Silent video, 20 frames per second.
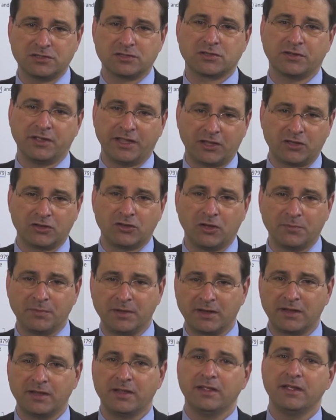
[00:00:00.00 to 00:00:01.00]
so
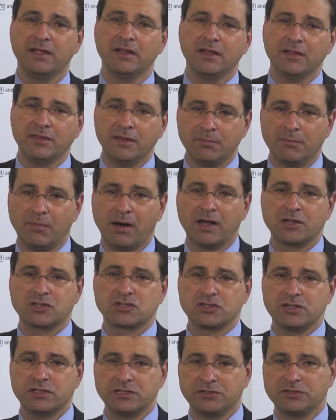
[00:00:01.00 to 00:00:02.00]
economically the
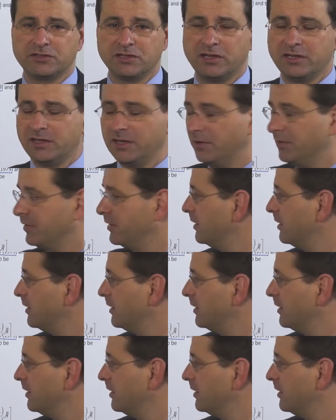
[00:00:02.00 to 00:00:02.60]
marginal utility.